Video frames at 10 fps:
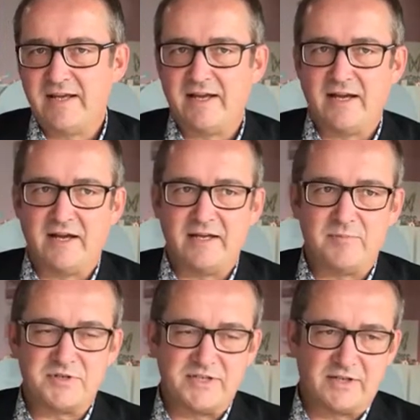uh, in
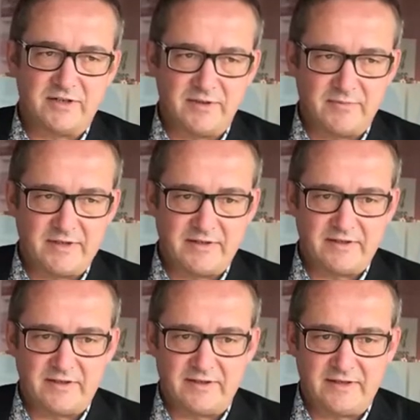particular in
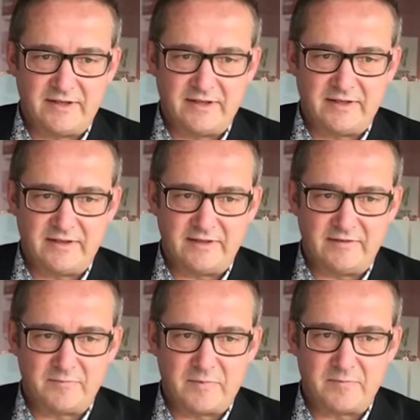in in, uh, in,
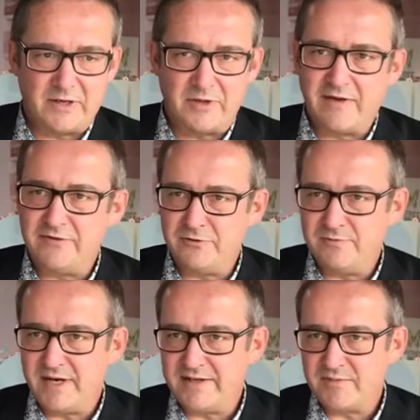where you have new
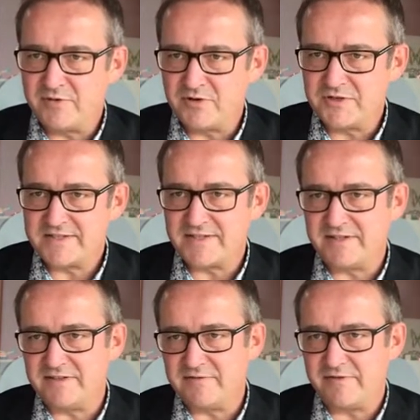mining projects that
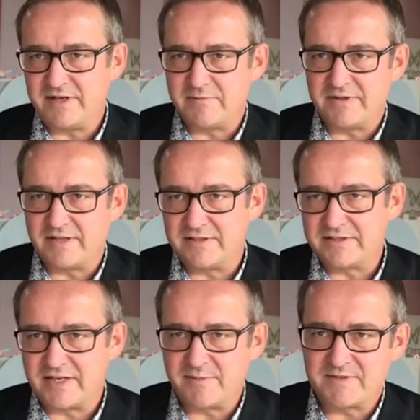interfere with other
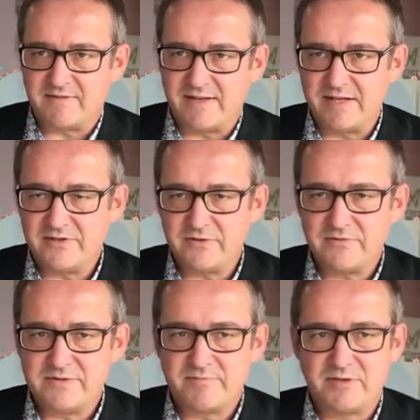types of land
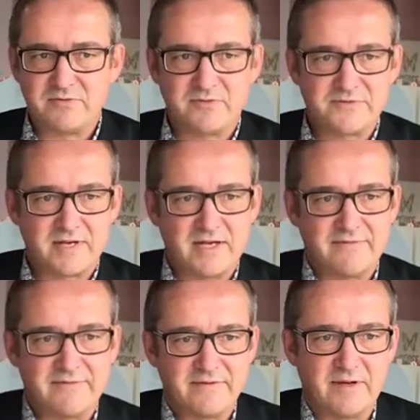use, but you also
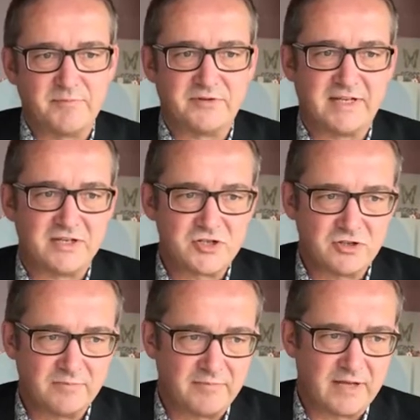have
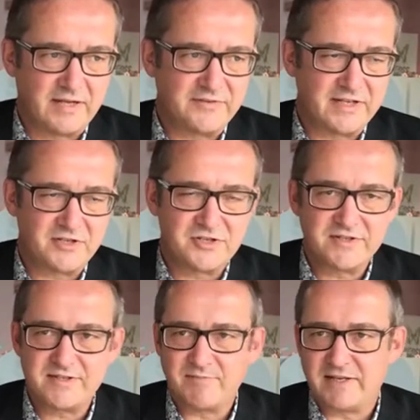potential uh,
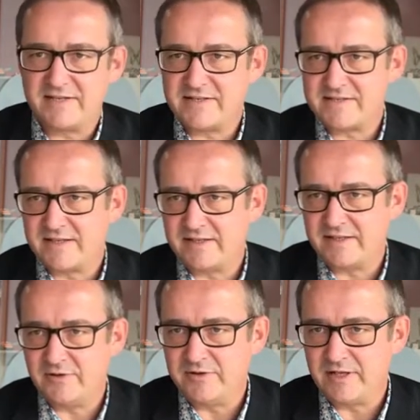tensions in places like
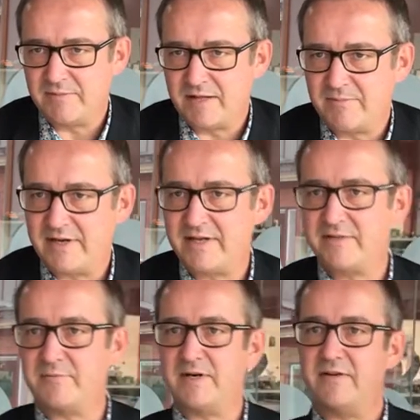Kiruna and
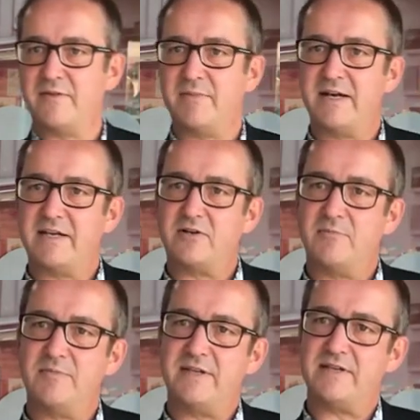Malmberget where the mining
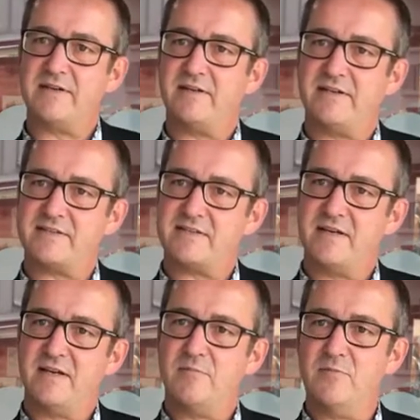company is
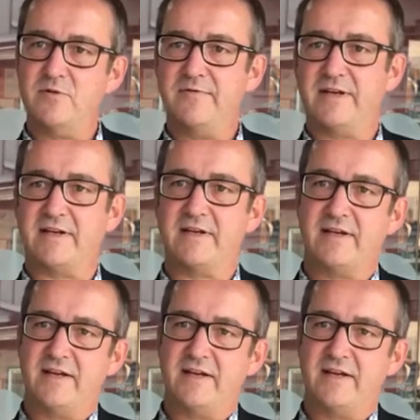moving